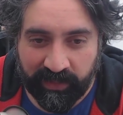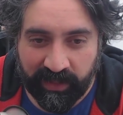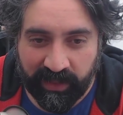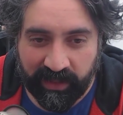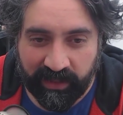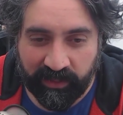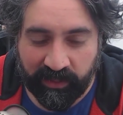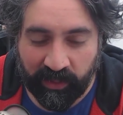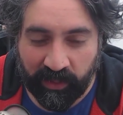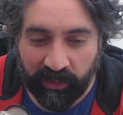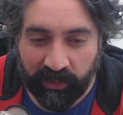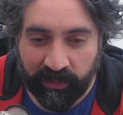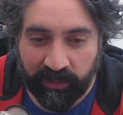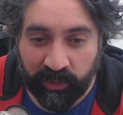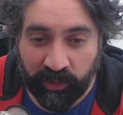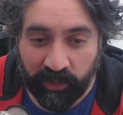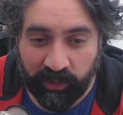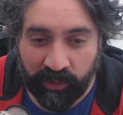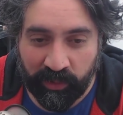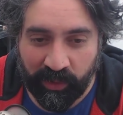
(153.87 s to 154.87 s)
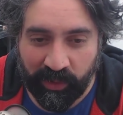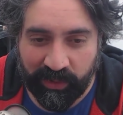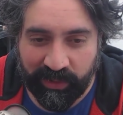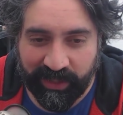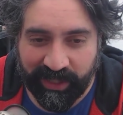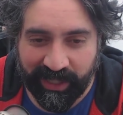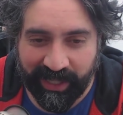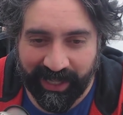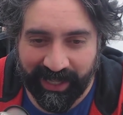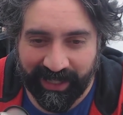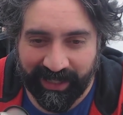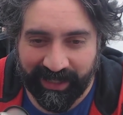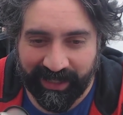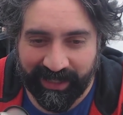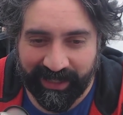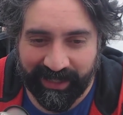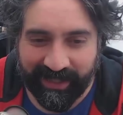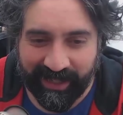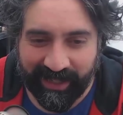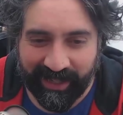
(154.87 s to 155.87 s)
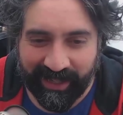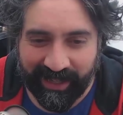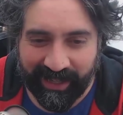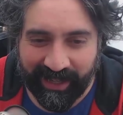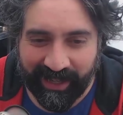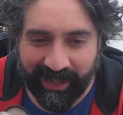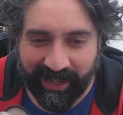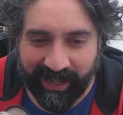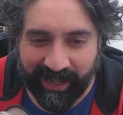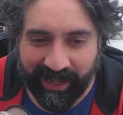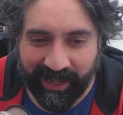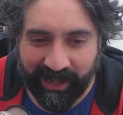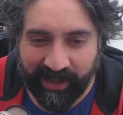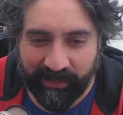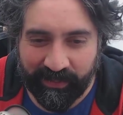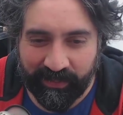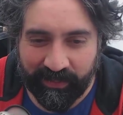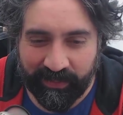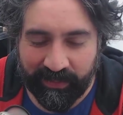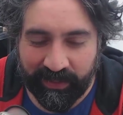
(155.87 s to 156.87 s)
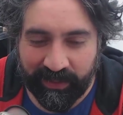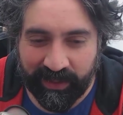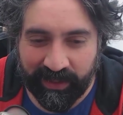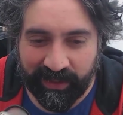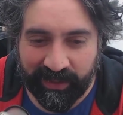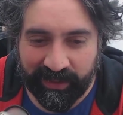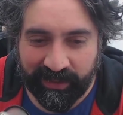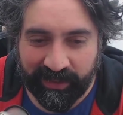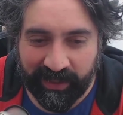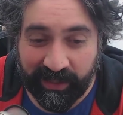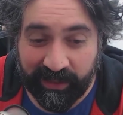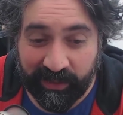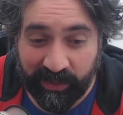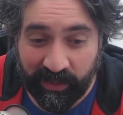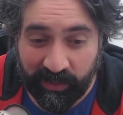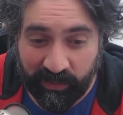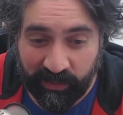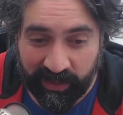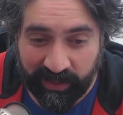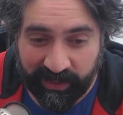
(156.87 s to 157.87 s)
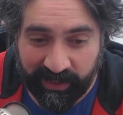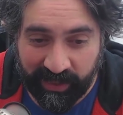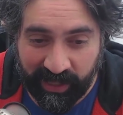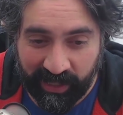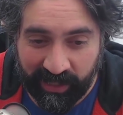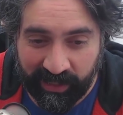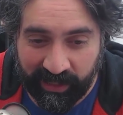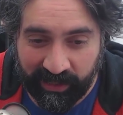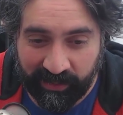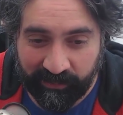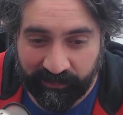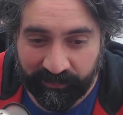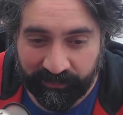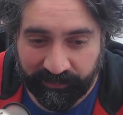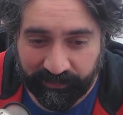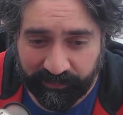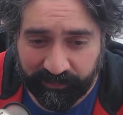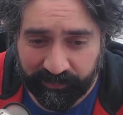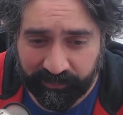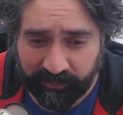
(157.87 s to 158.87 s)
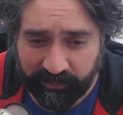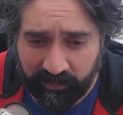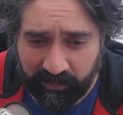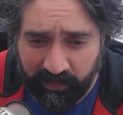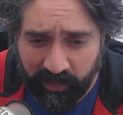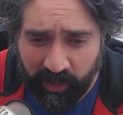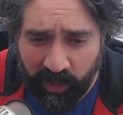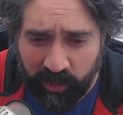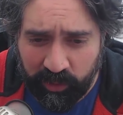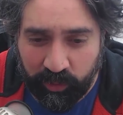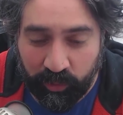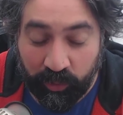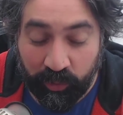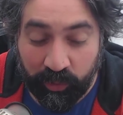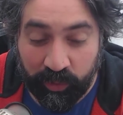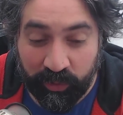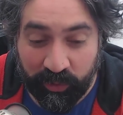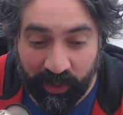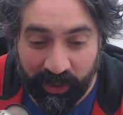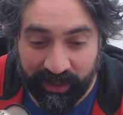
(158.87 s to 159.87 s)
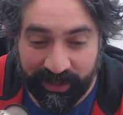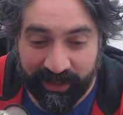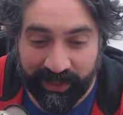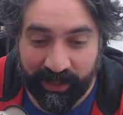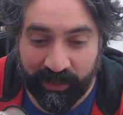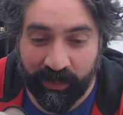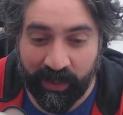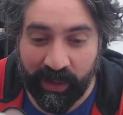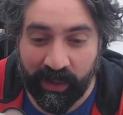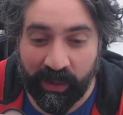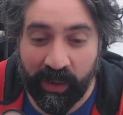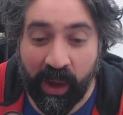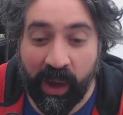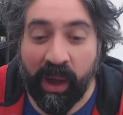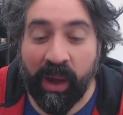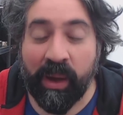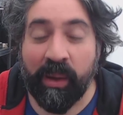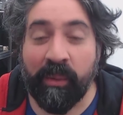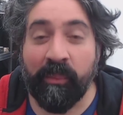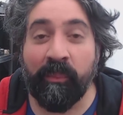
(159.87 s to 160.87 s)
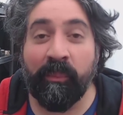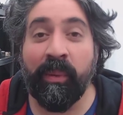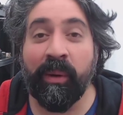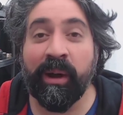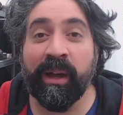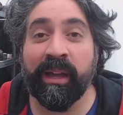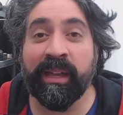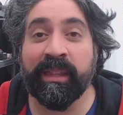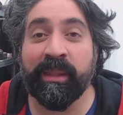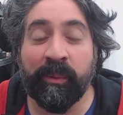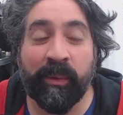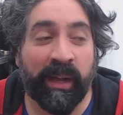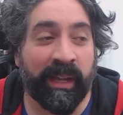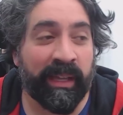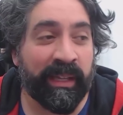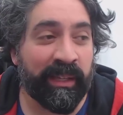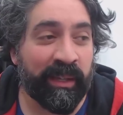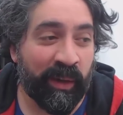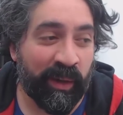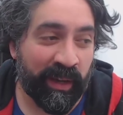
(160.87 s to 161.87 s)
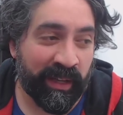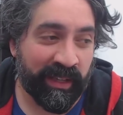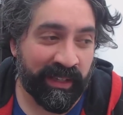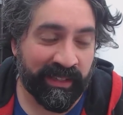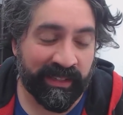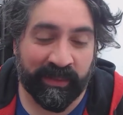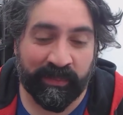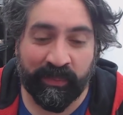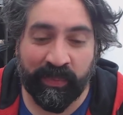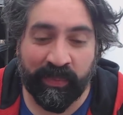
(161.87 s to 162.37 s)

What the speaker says: So John Hodges. Jason reselling, George Ross as well. By the way, guys,